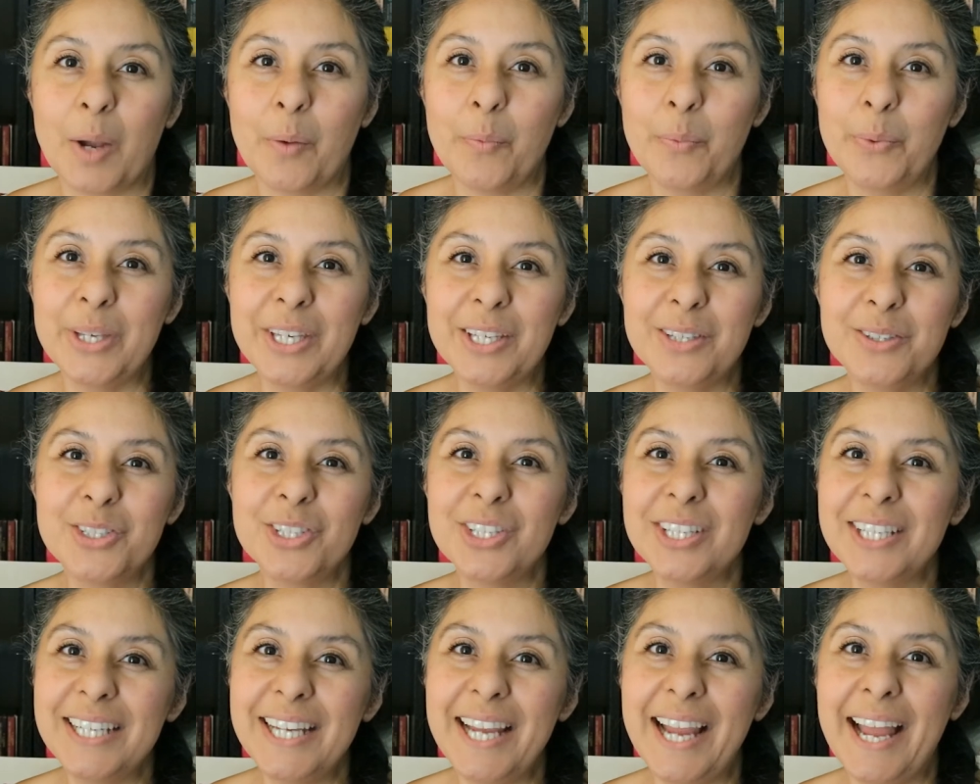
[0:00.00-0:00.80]
We
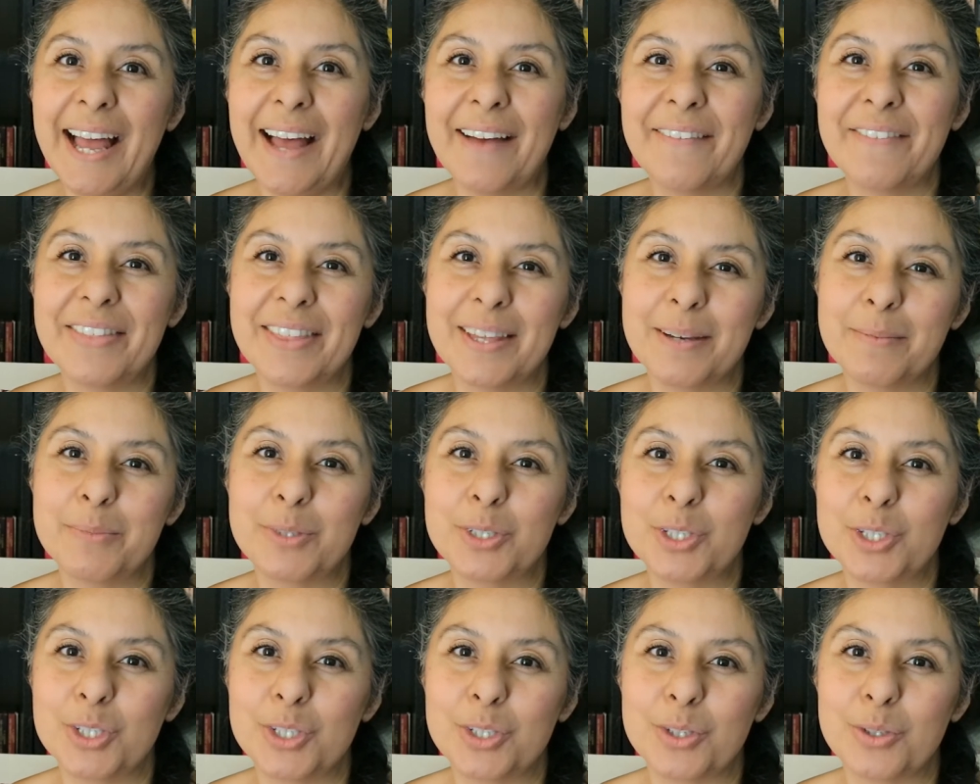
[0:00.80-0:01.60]
usually have
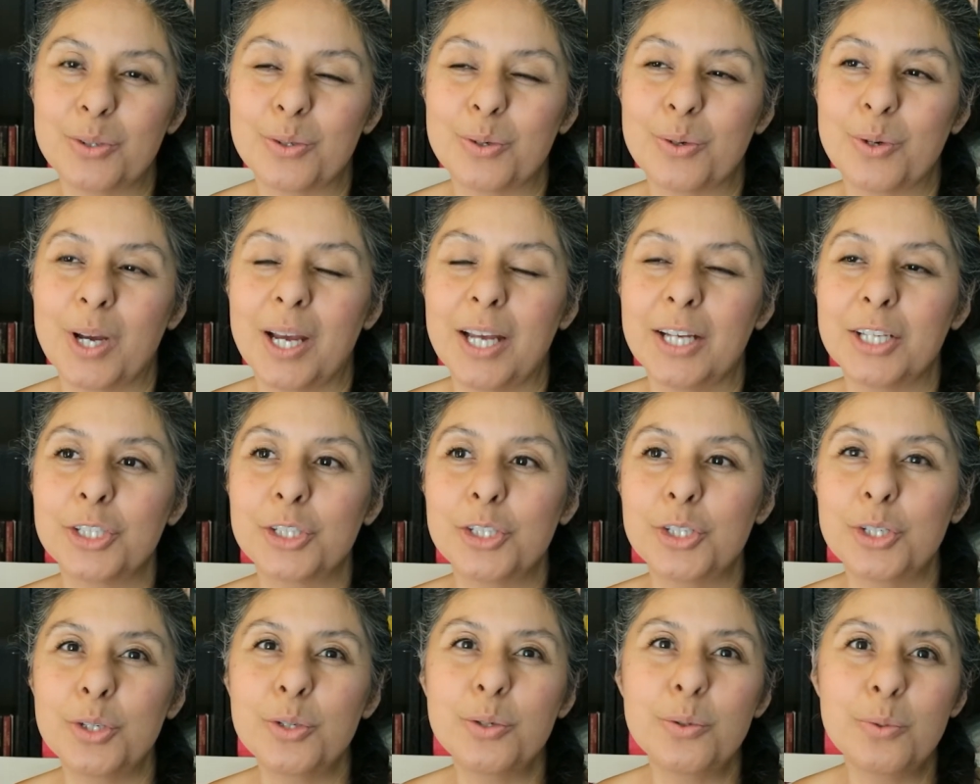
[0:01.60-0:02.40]
them do
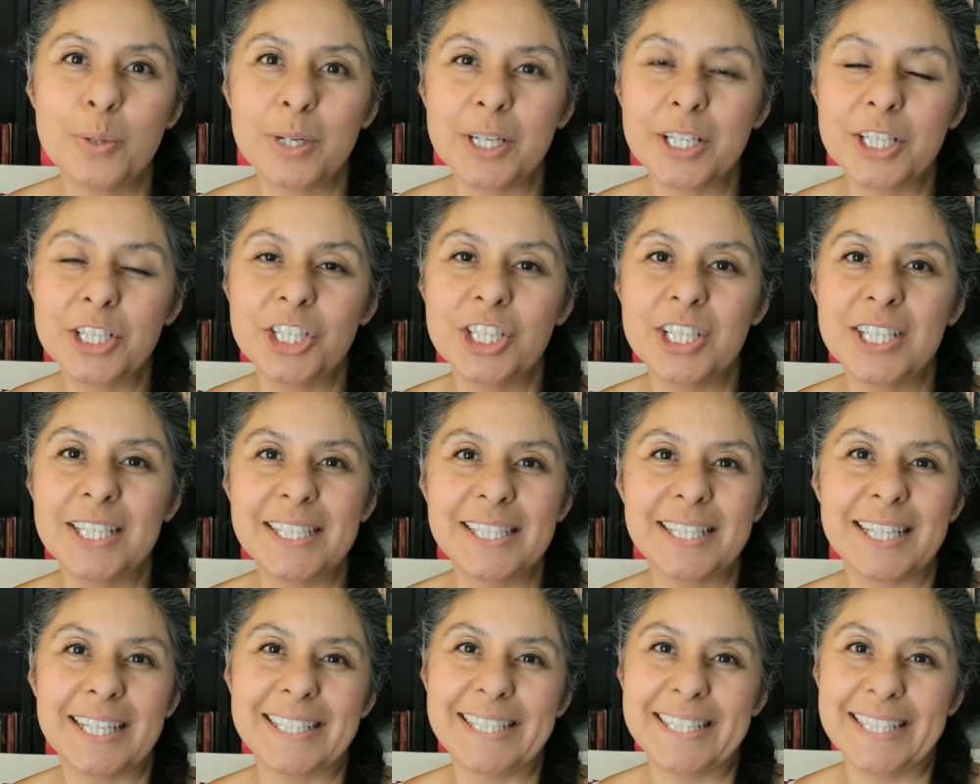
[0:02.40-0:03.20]
2
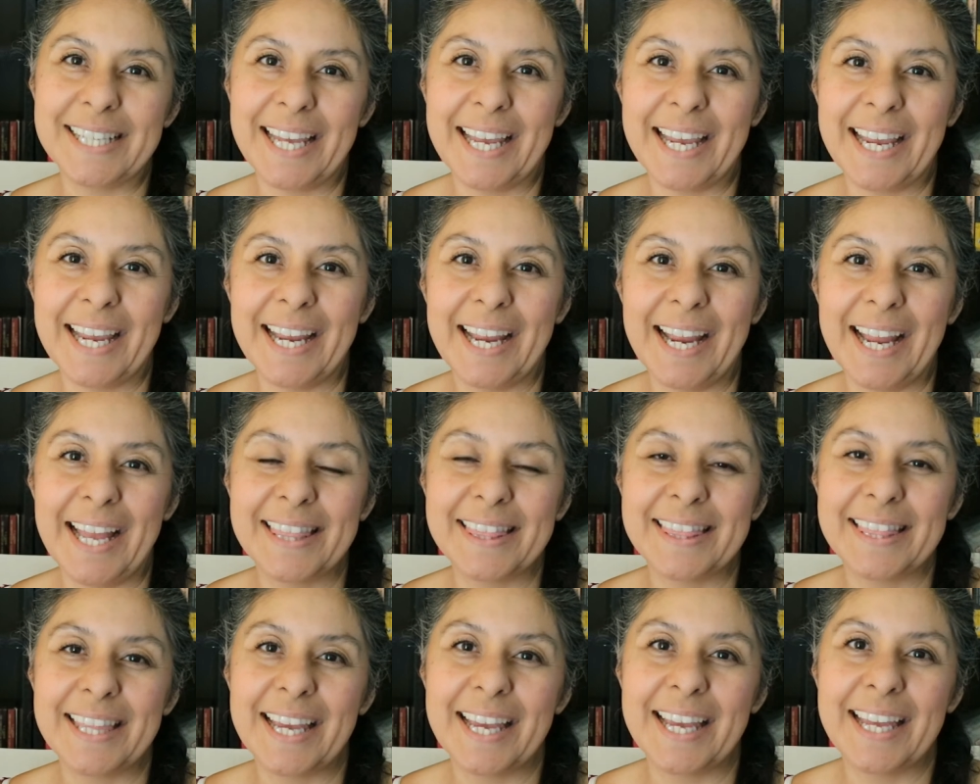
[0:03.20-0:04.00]
worksheets a day,
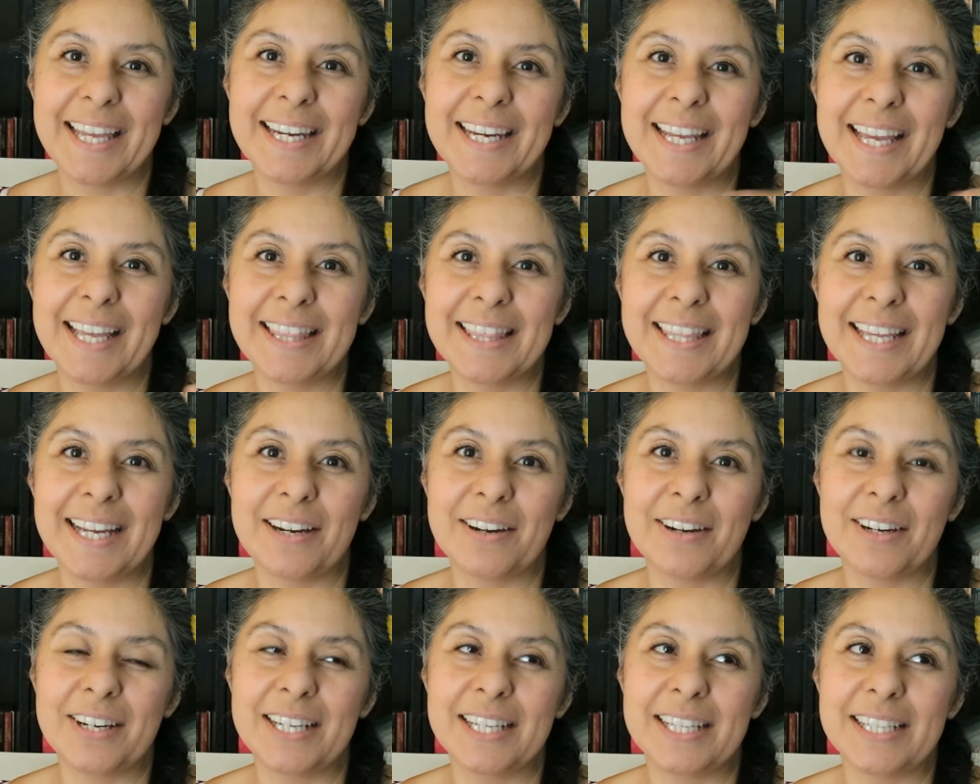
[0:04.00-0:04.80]
and then
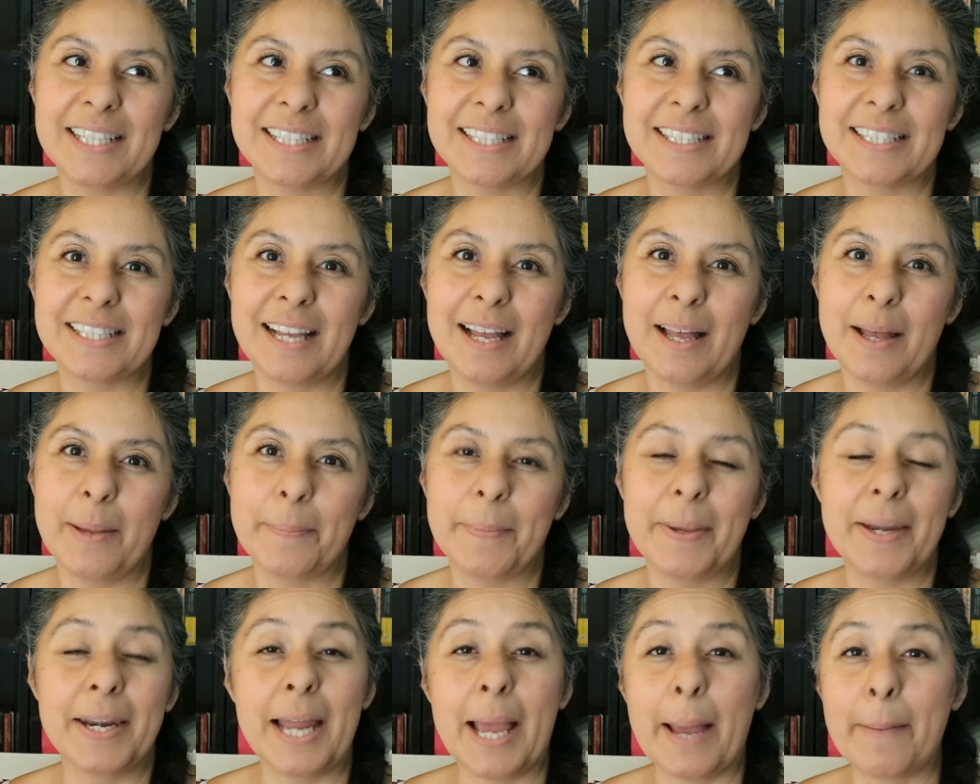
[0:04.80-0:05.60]
there is
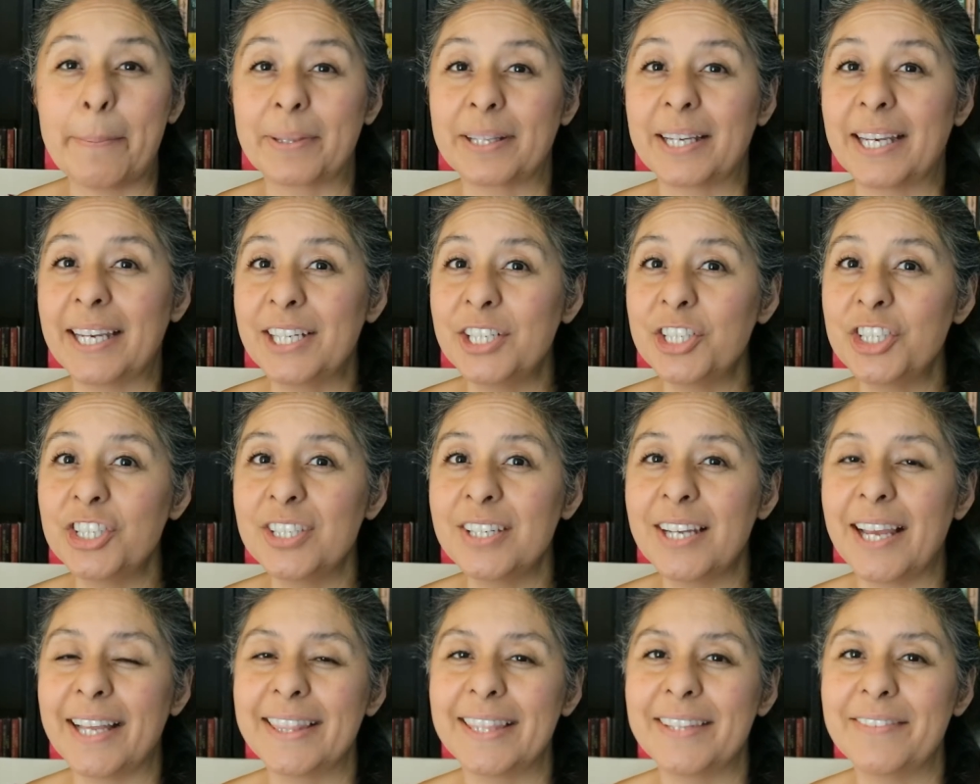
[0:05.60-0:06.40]
an
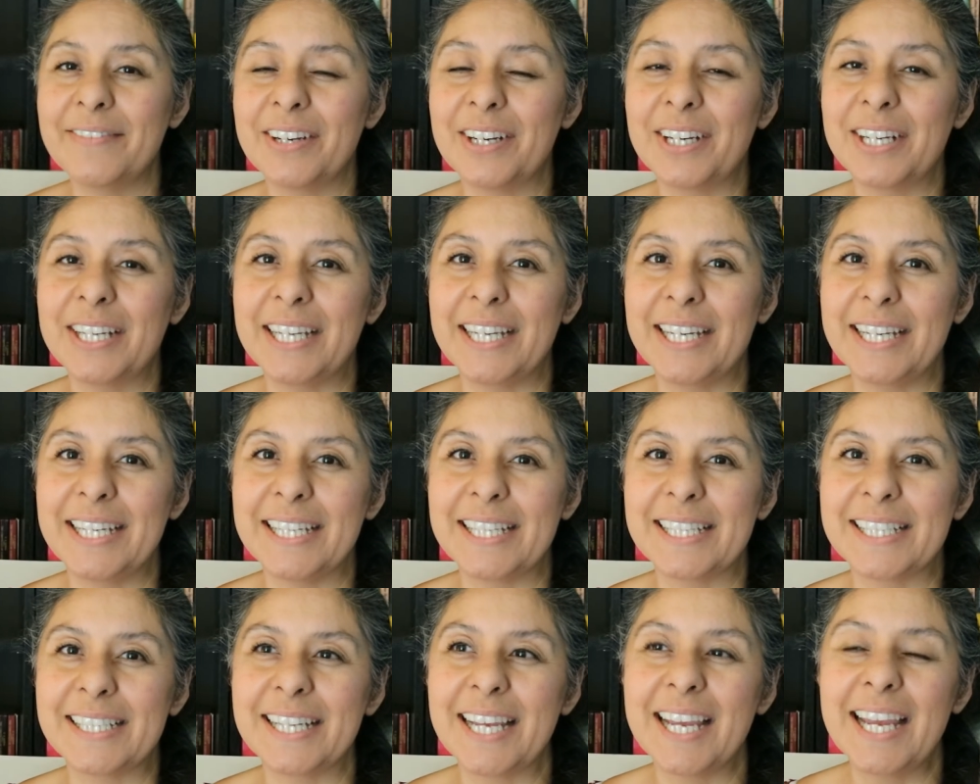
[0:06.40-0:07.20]
application at the very
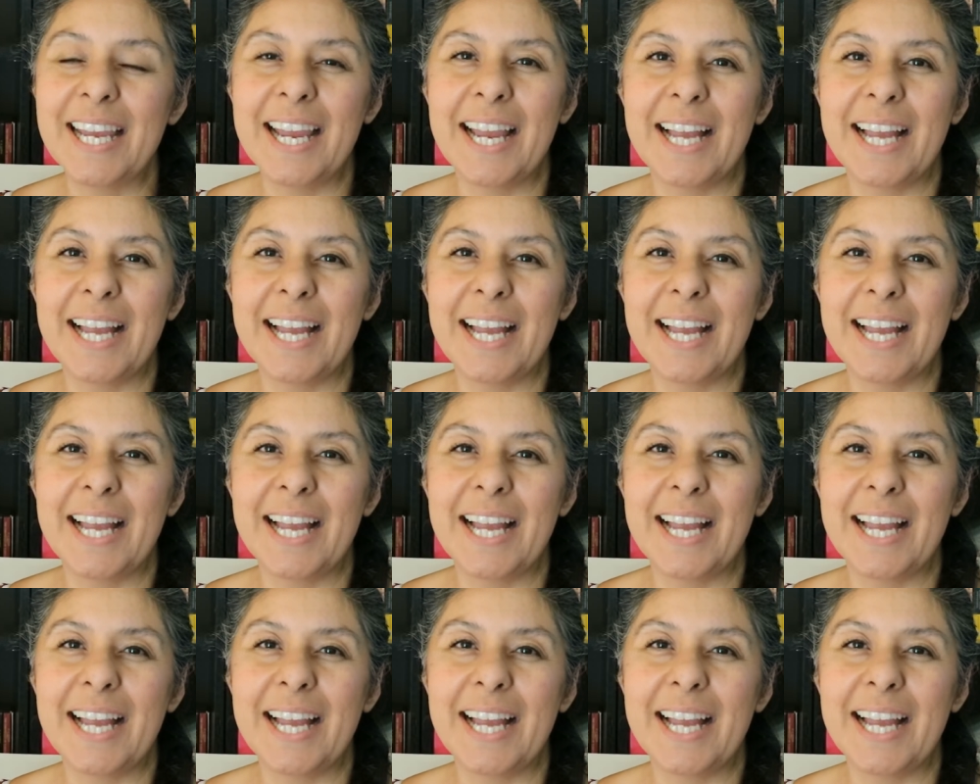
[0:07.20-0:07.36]
end.